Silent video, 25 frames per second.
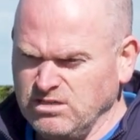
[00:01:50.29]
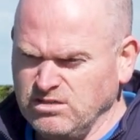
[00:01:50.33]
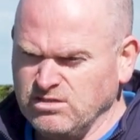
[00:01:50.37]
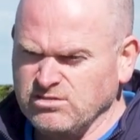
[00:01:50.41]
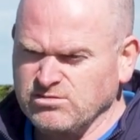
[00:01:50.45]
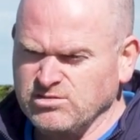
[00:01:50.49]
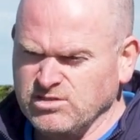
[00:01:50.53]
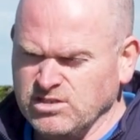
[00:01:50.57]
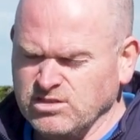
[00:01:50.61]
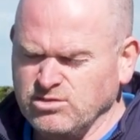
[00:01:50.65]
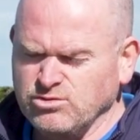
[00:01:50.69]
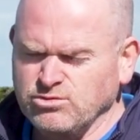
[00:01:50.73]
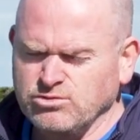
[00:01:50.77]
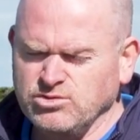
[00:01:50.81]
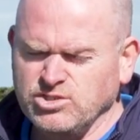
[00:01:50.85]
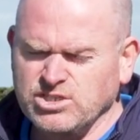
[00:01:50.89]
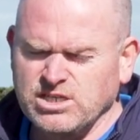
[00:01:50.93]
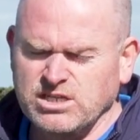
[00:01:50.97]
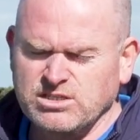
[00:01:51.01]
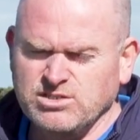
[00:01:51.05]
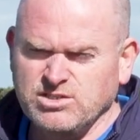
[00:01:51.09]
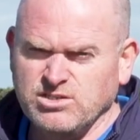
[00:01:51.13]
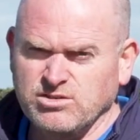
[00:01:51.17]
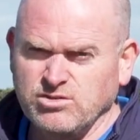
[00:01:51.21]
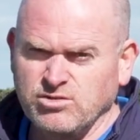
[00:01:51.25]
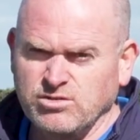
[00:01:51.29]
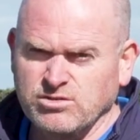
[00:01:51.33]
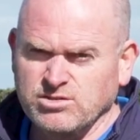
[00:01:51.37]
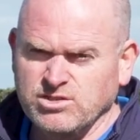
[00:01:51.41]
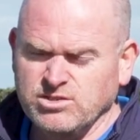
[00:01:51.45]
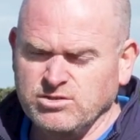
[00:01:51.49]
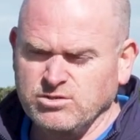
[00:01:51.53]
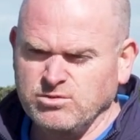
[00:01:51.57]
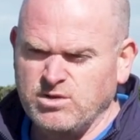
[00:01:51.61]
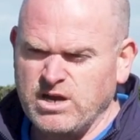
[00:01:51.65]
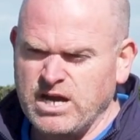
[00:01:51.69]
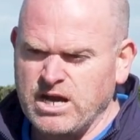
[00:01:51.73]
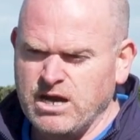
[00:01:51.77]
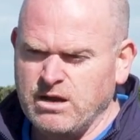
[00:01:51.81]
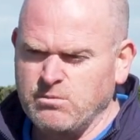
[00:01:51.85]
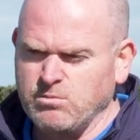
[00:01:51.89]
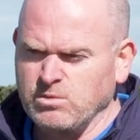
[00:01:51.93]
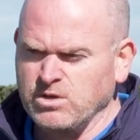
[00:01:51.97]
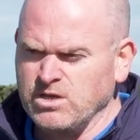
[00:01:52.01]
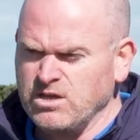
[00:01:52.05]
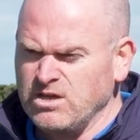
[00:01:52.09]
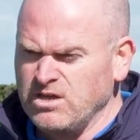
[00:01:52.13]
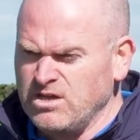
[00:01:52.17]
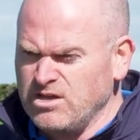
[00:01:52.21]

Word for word: there is a good chance you're going to do harm.